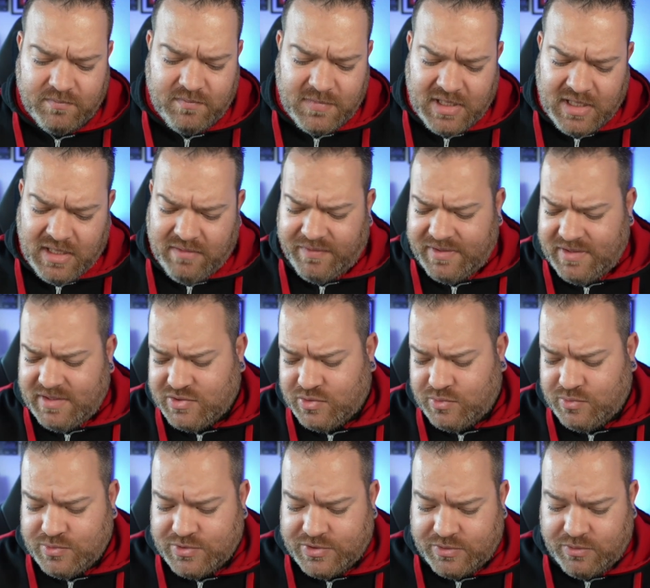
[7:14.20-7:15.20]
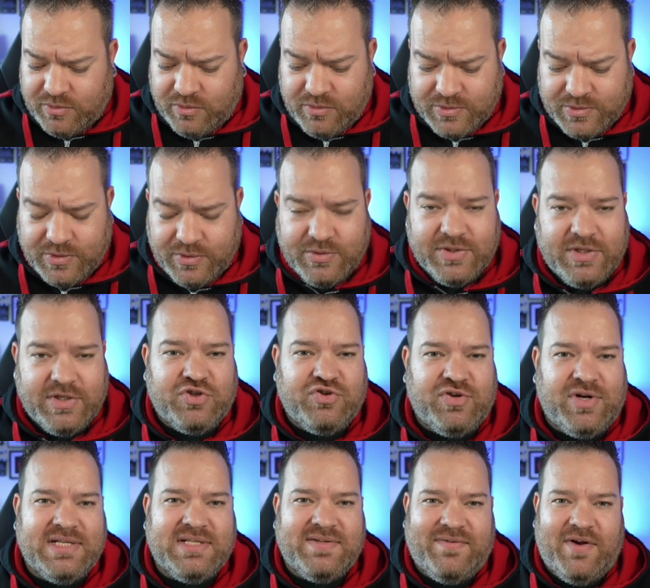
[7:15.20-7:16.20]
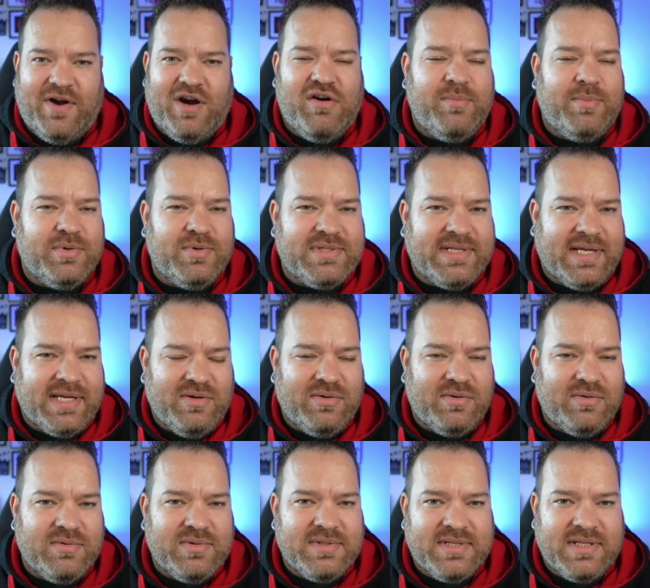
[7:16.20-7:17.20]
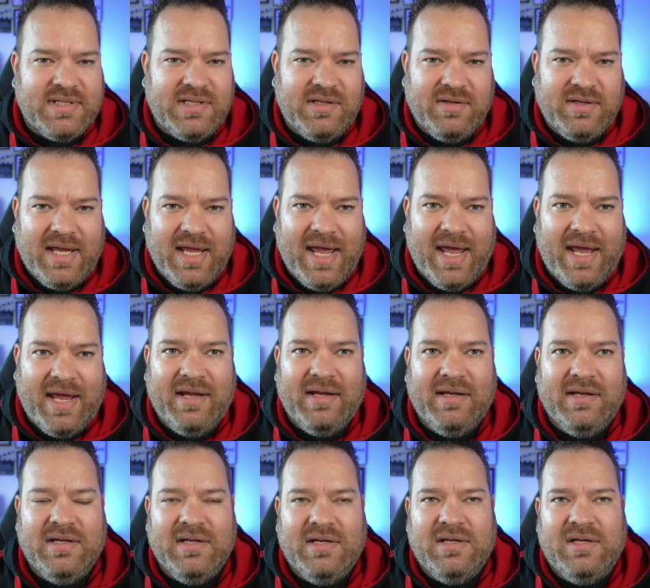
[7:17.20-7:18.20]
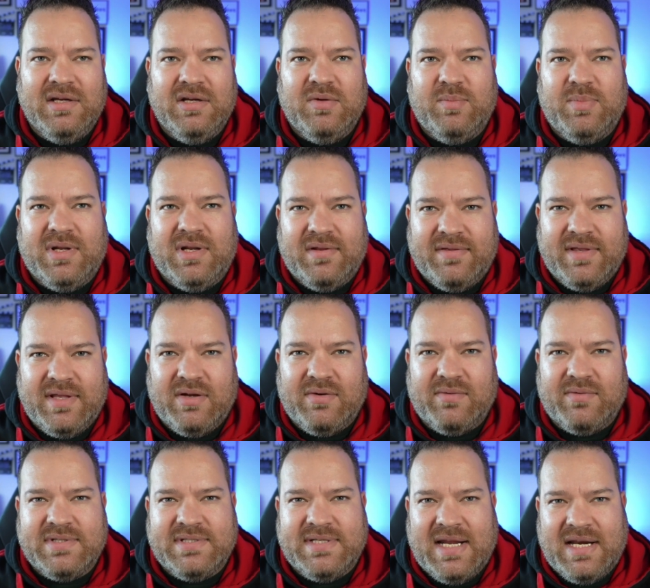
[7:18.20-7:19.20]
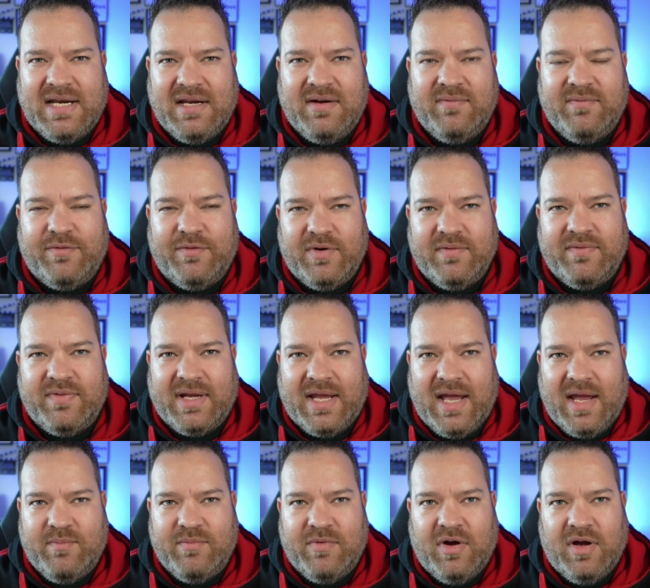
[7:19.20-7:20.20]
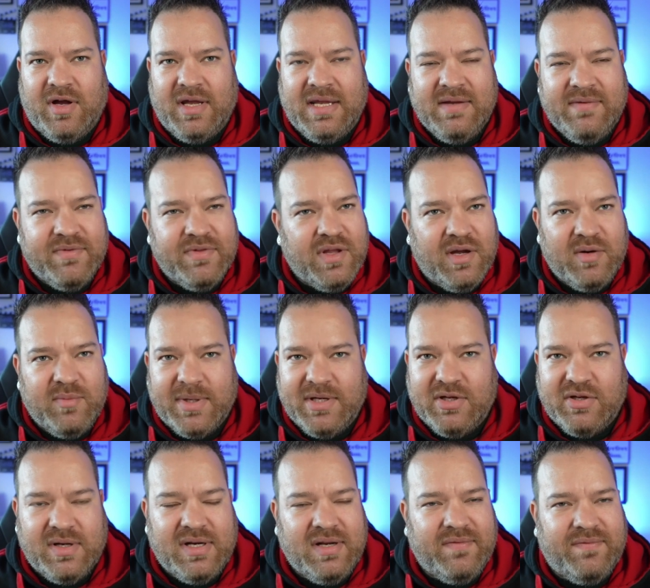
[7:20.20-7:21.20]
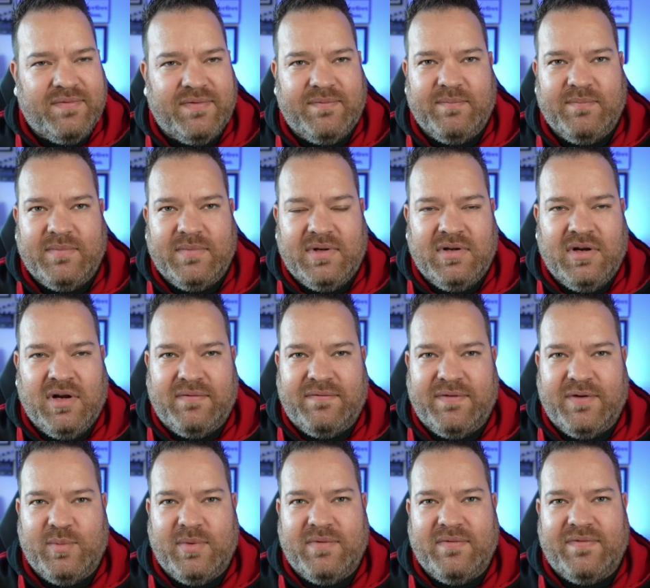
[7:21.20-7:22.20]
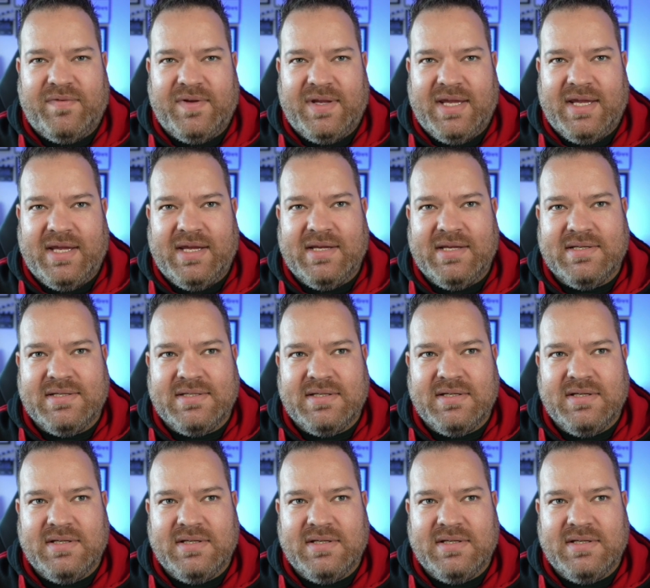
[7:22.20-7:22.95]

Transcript: I think there's all sorts of transferable skills that you get, but I think standing in front of the camera, even though I'd been doing it, you know, filming for years,